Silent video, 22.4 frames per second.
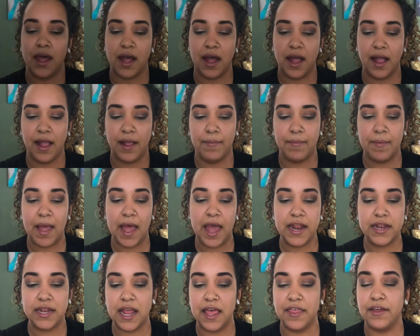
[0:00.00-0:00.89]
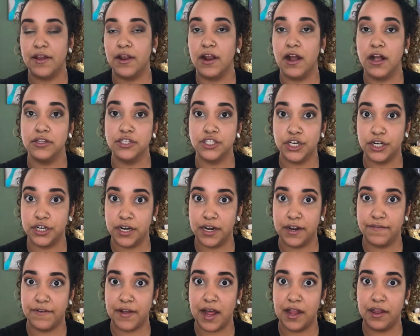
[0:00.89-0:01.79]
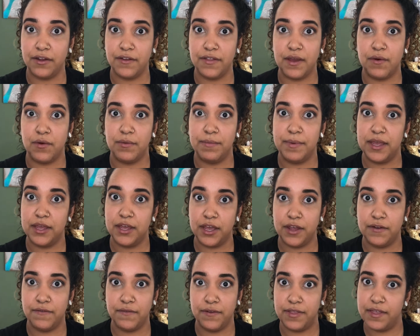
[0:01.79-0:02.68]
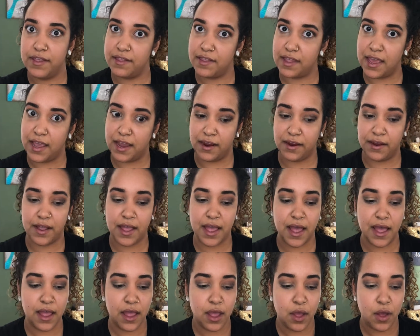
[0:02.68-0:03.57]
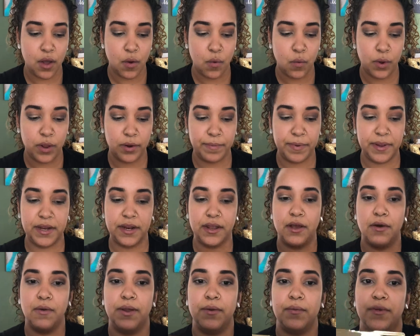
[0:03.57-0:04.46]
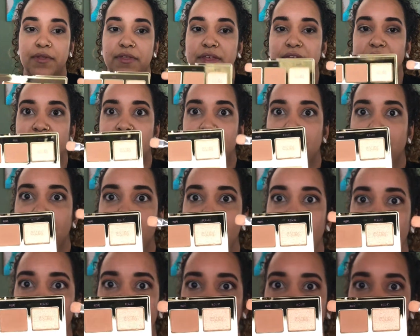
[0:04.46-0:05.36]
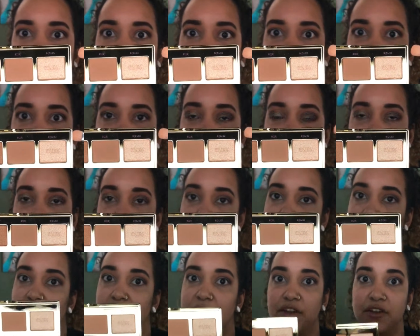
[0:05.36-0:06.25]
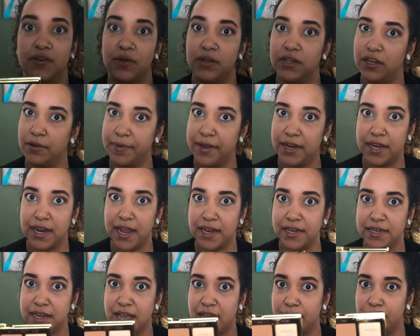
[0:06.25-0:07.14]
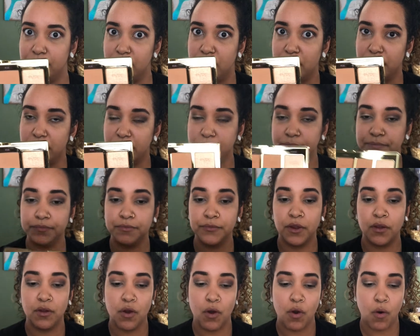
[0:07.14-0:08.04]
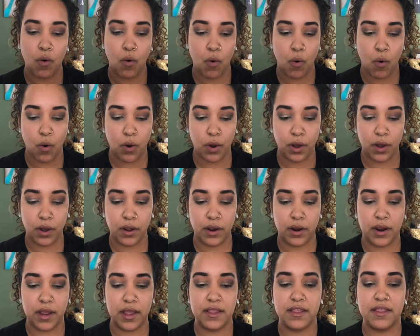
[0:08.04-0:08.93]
Another alternative color that would be good for this area would be to go in with Candle, if you're gonna do a little bit nighttime look, or